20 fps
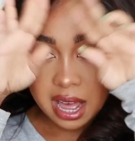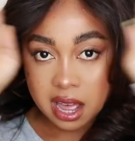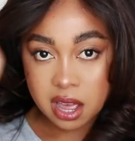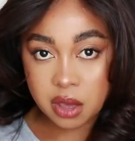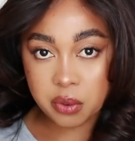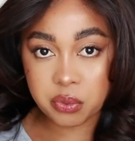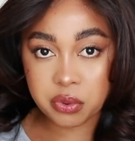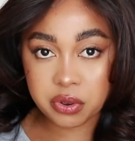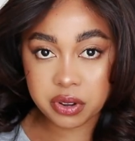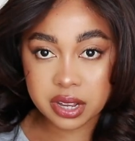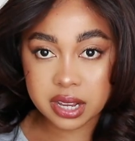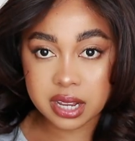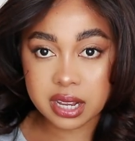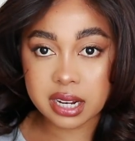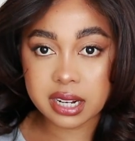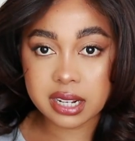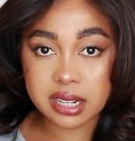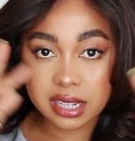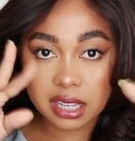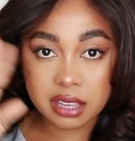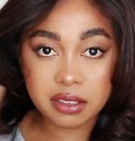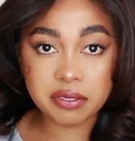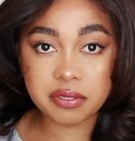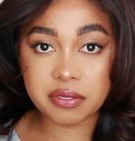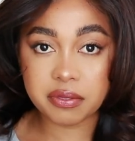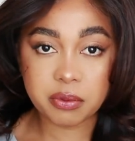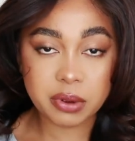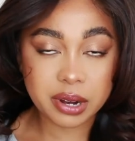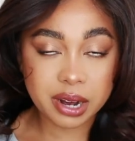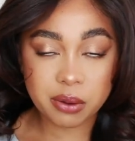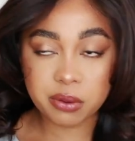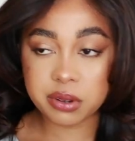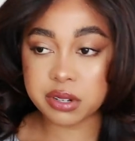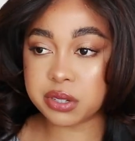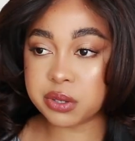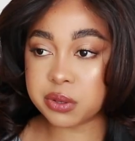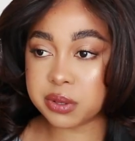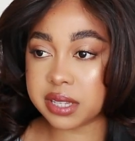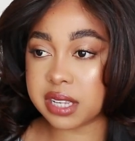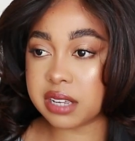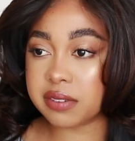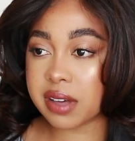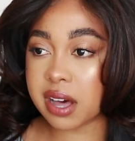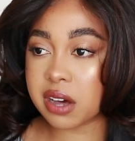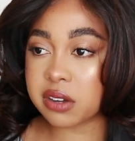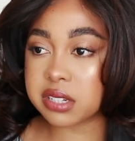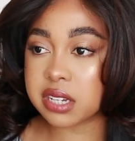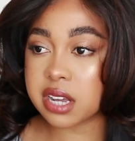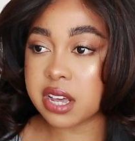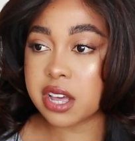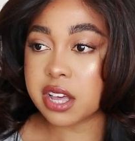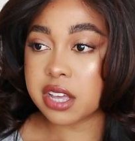I would leave, when I would do leave out.